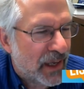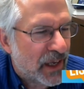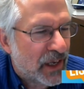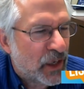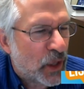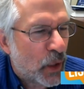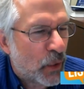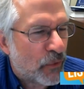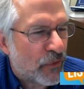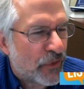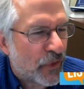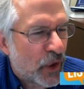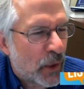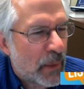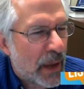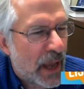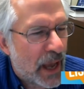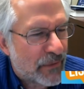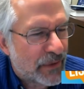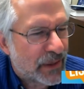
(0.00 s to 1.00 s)
no firm
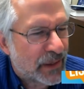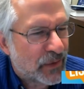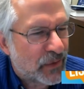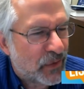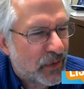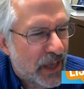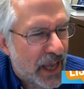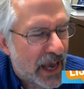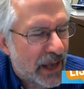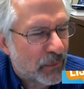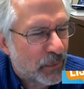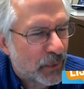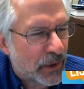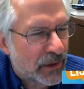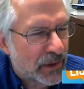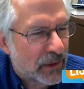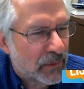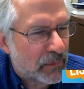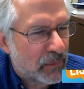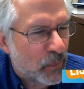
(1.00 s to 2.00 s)
evidence yet. We're
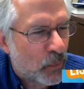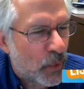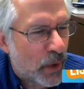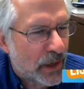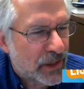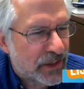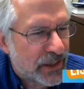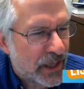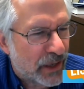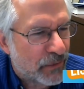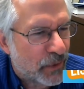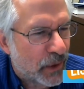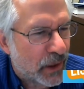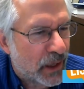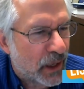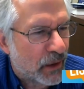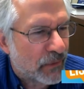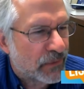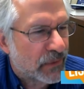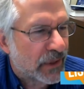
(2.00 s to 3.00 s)
going to watch that very
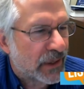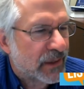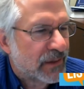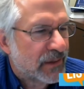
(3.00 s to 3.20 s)
carefully.